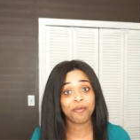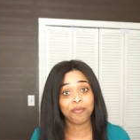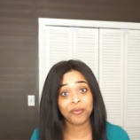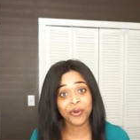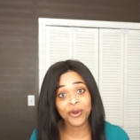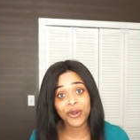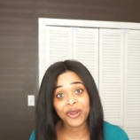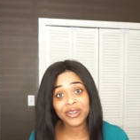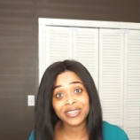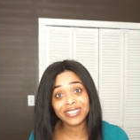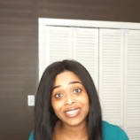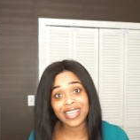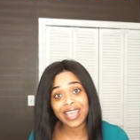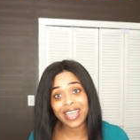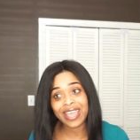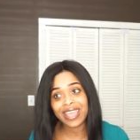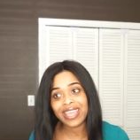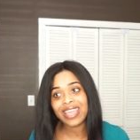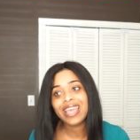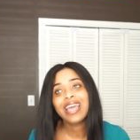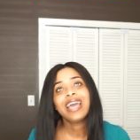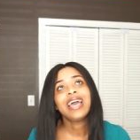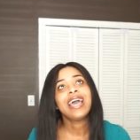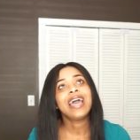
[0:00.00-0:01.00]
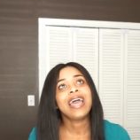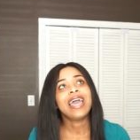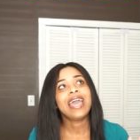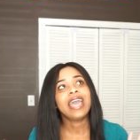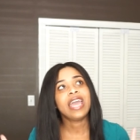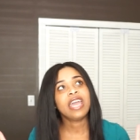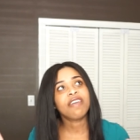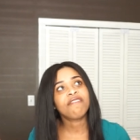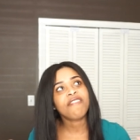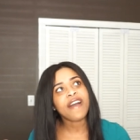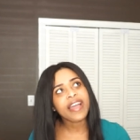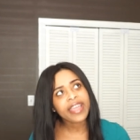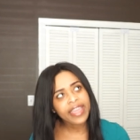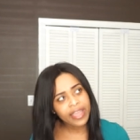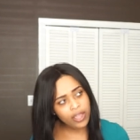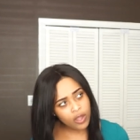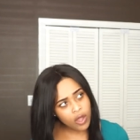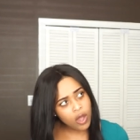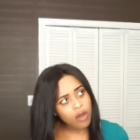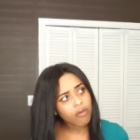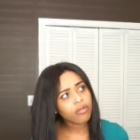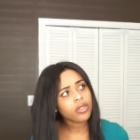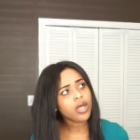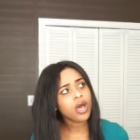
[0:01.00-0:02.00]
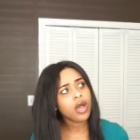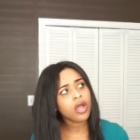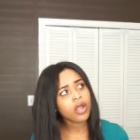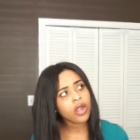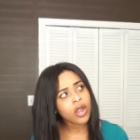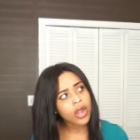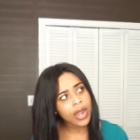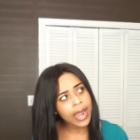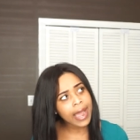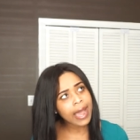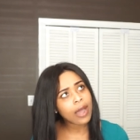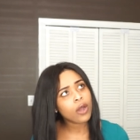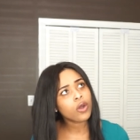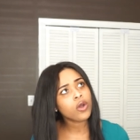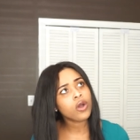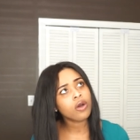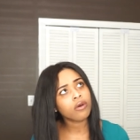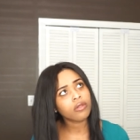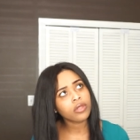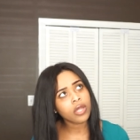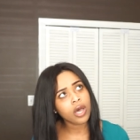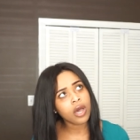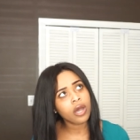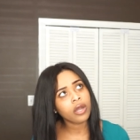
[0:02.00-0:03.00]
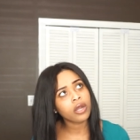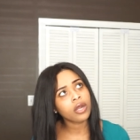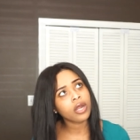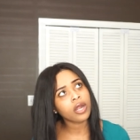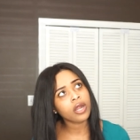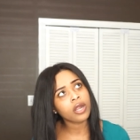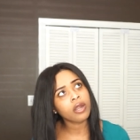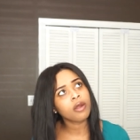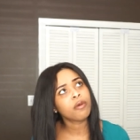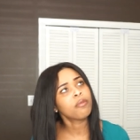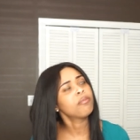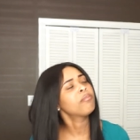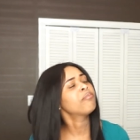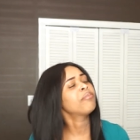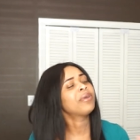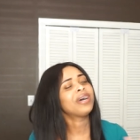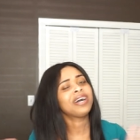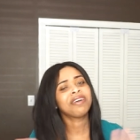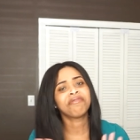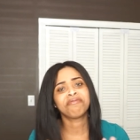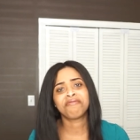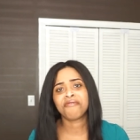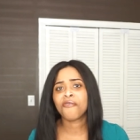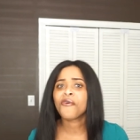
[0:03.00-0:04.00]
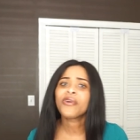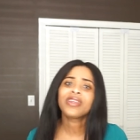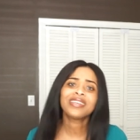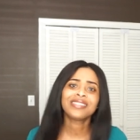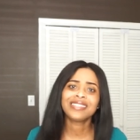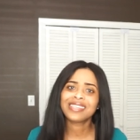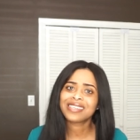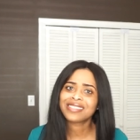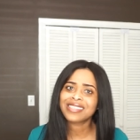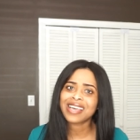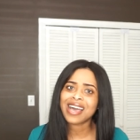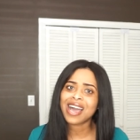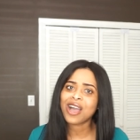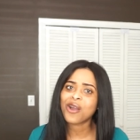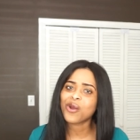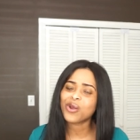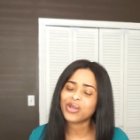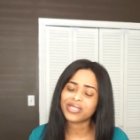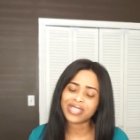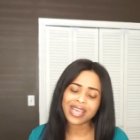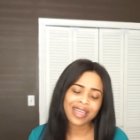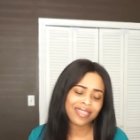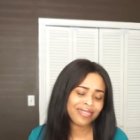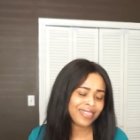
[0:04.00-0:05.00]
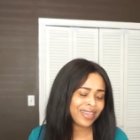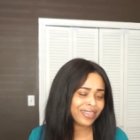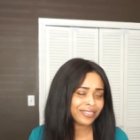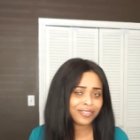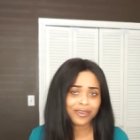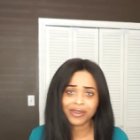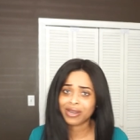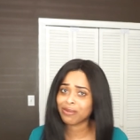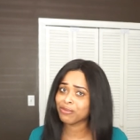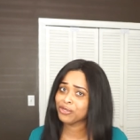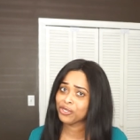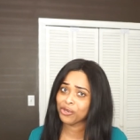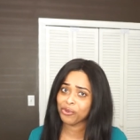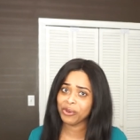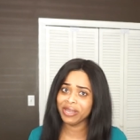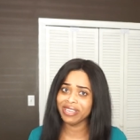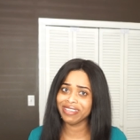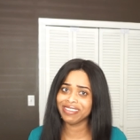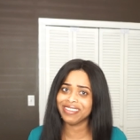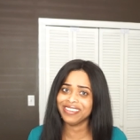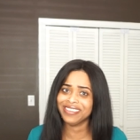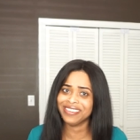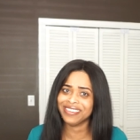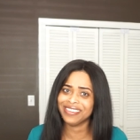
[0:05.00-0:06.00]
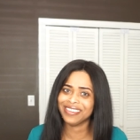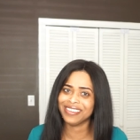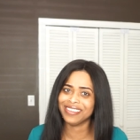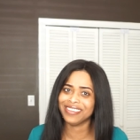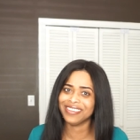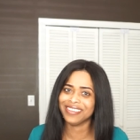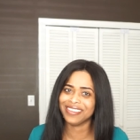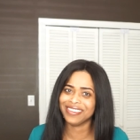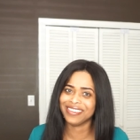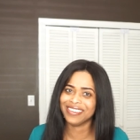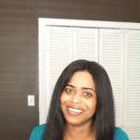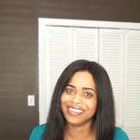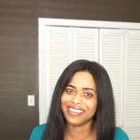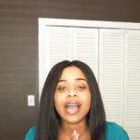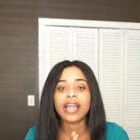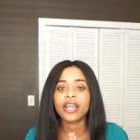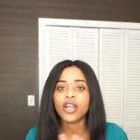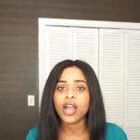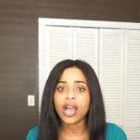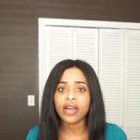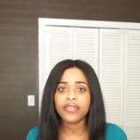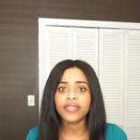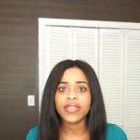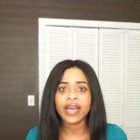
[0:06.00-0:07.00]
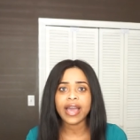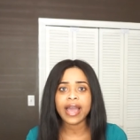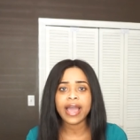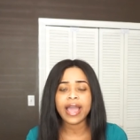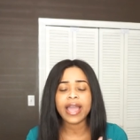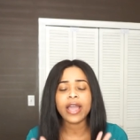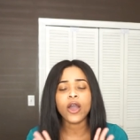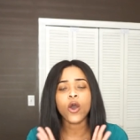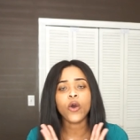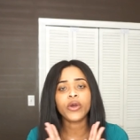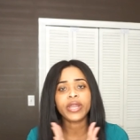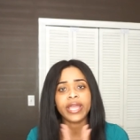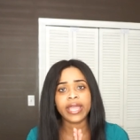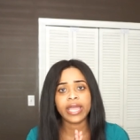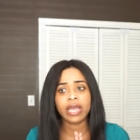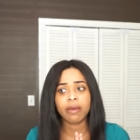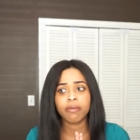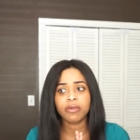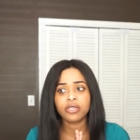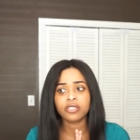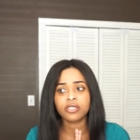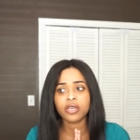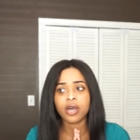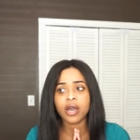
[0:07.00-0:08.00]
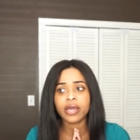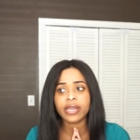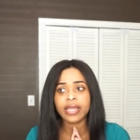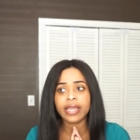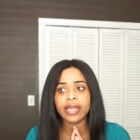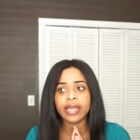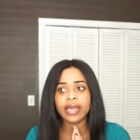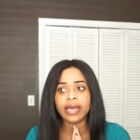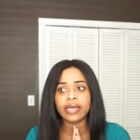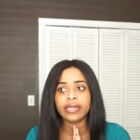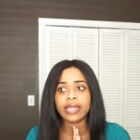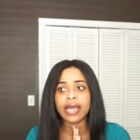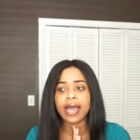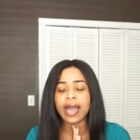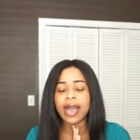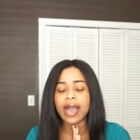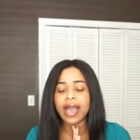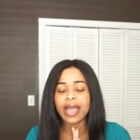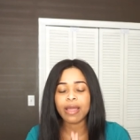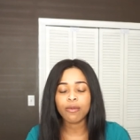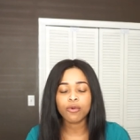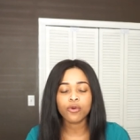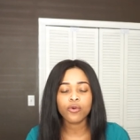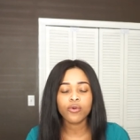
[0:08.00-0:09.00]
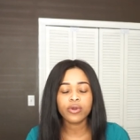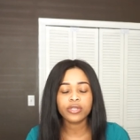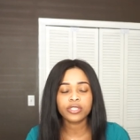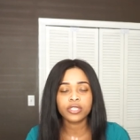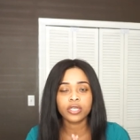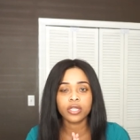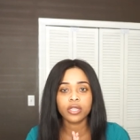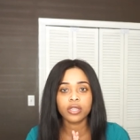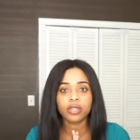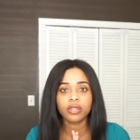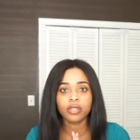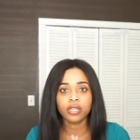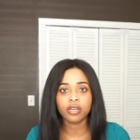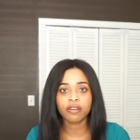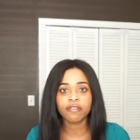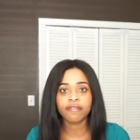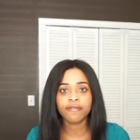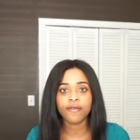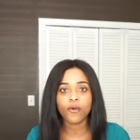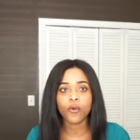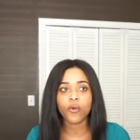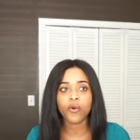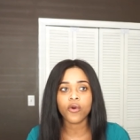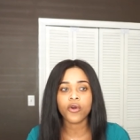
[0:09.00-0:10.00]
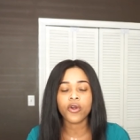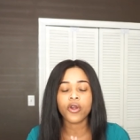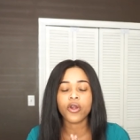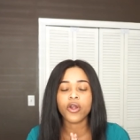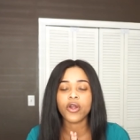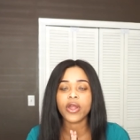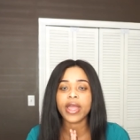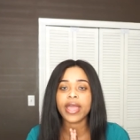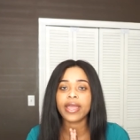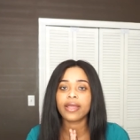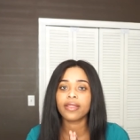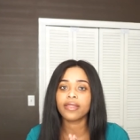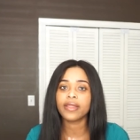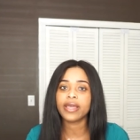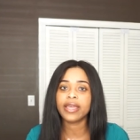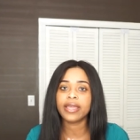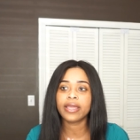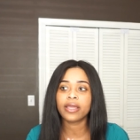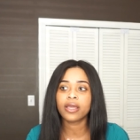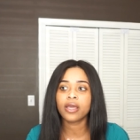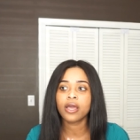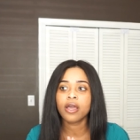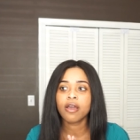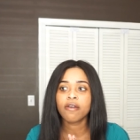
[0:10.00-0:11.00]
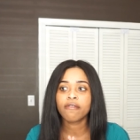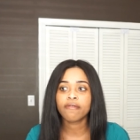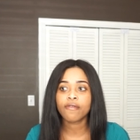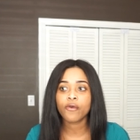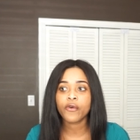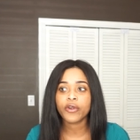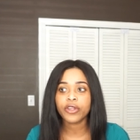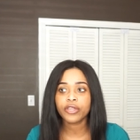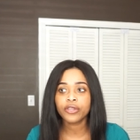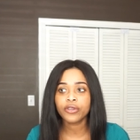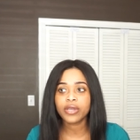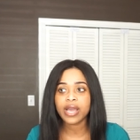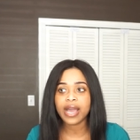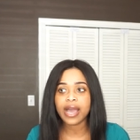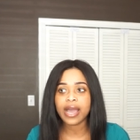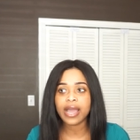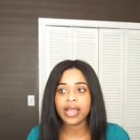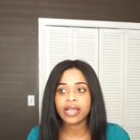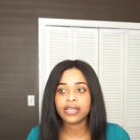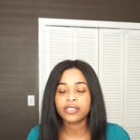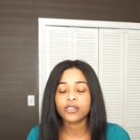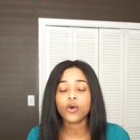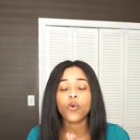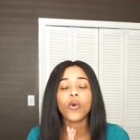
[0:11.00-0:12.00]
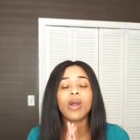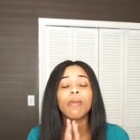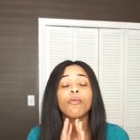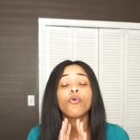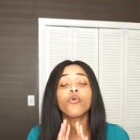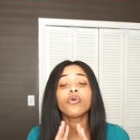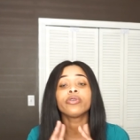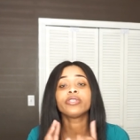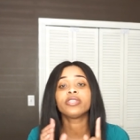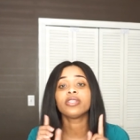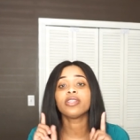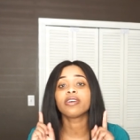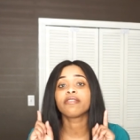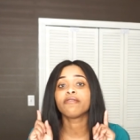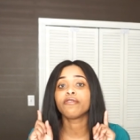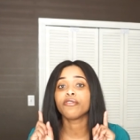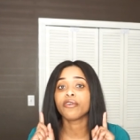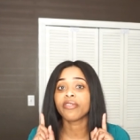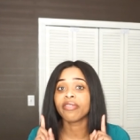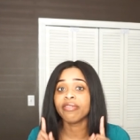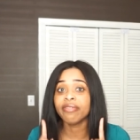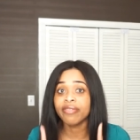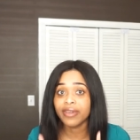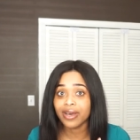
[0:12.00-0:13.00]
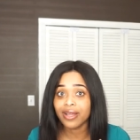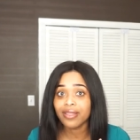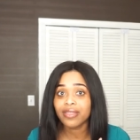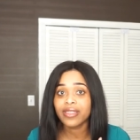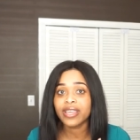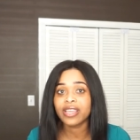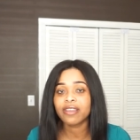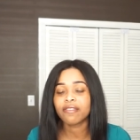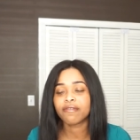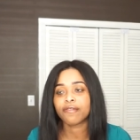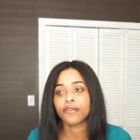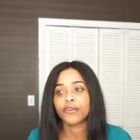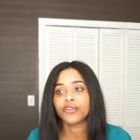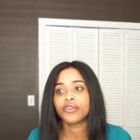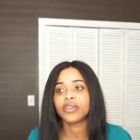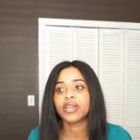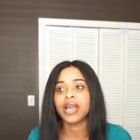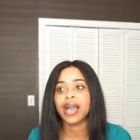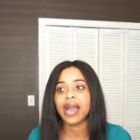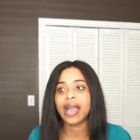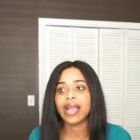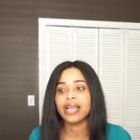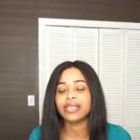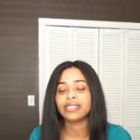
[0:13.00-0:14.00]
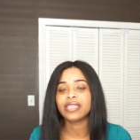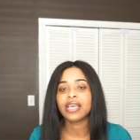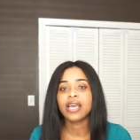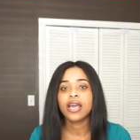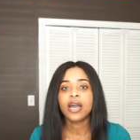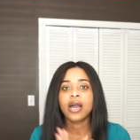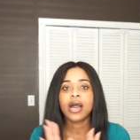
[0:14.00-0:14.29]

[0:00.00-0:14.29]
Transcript: per day. If I can go longer, I'll go longer, but four to six hours, that's what I'm doing. I got that on Amazon, and I'm going to look for a link for you guys, or I'm going to look for the link for you guys.